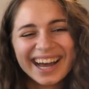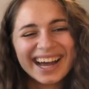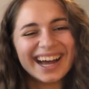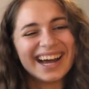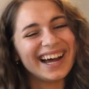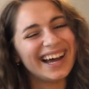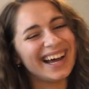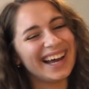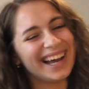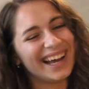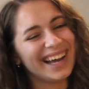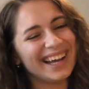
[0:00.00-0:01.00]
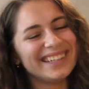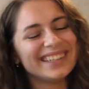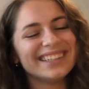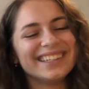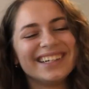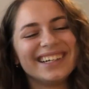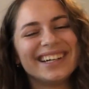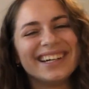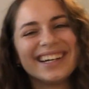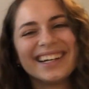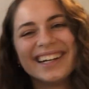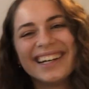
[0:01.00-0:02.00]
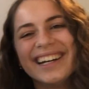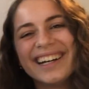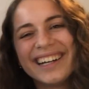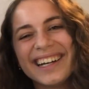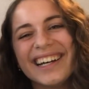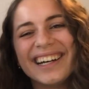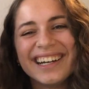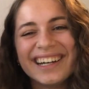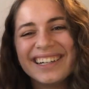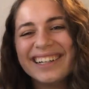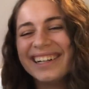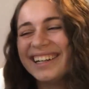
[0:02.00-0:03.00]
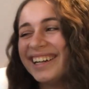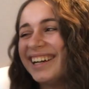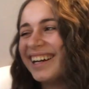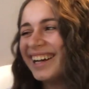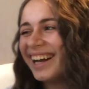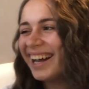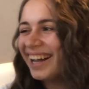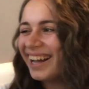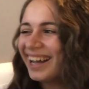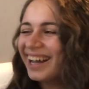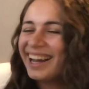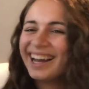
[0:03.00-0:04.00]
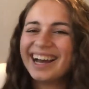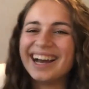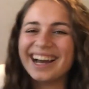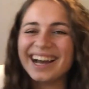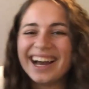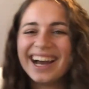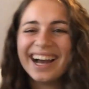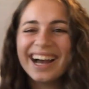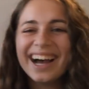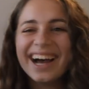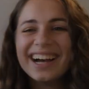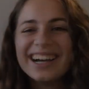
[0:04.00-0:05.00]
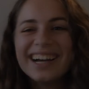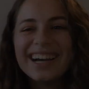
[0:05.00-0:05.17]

(silent)